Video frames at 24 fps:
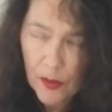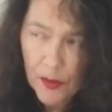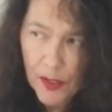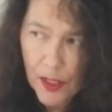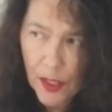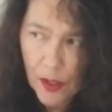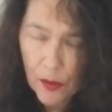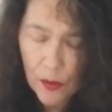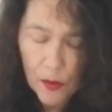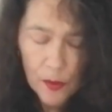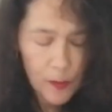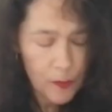
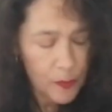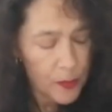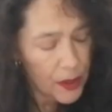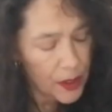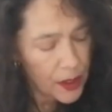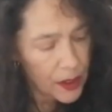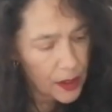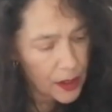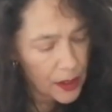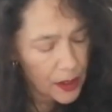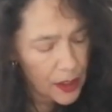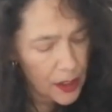So
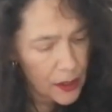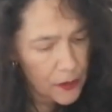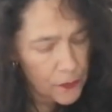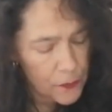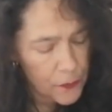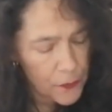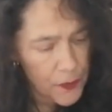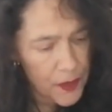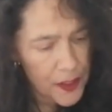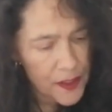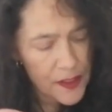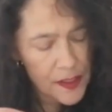
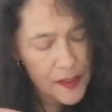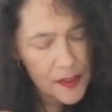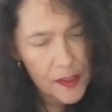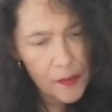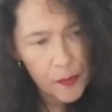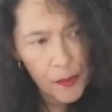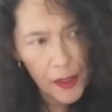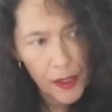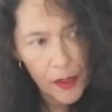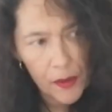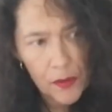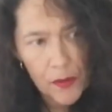if this is
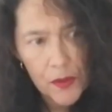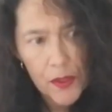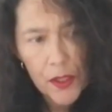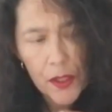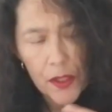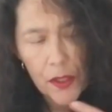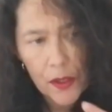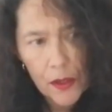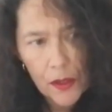about